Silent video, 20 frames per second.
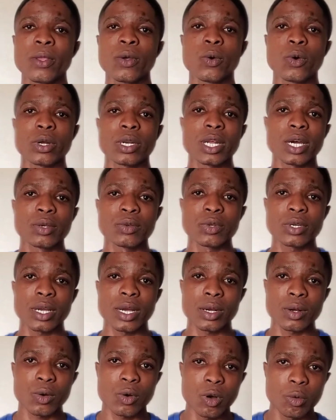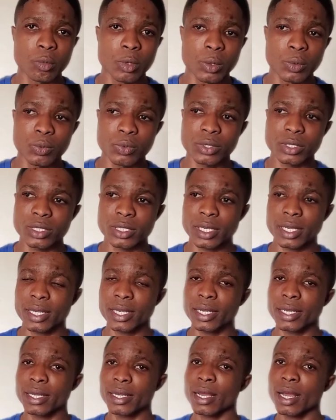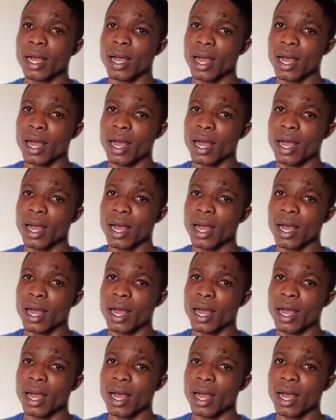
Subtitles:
for now you can come up with a